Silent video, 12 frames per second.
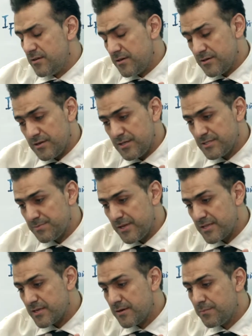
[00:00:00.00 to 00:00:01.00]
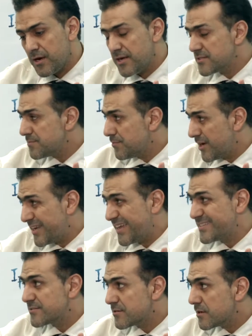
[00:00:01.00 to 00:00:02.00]
is made a
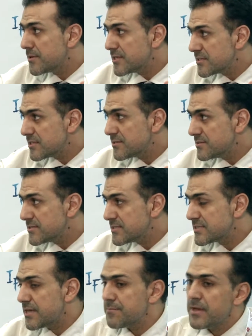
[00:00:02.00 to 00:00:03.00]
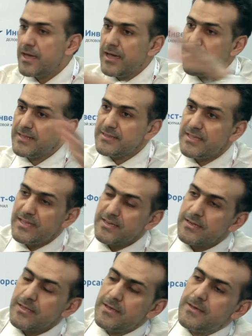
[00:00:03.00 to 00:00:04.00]
bilateral monetary system, and
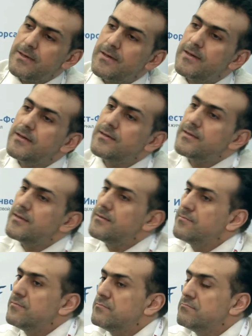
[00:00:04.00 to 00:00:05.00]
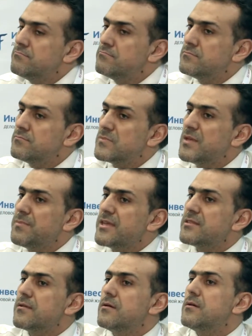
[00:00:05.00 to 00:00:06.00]
then they
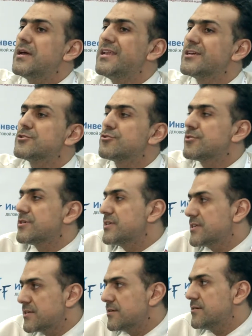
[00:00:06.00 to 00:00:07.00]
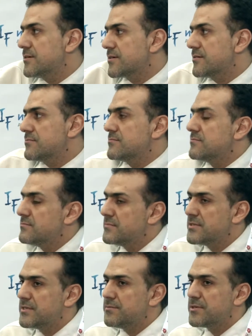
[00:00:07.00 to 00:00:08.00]
made electronic
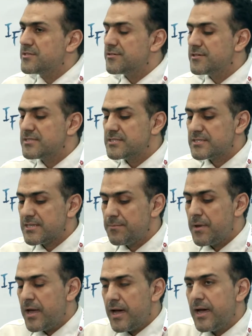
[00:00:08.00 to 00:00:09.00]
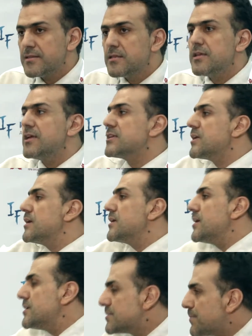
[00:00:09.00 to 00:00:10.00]
monetary system, and they
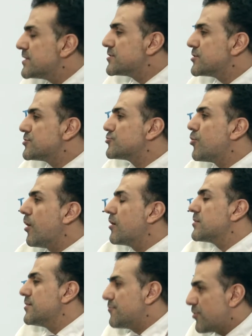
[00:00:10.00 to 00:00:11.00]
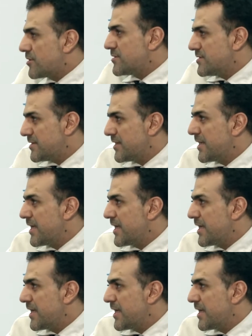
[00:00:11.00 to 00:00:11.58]
expand to all the world.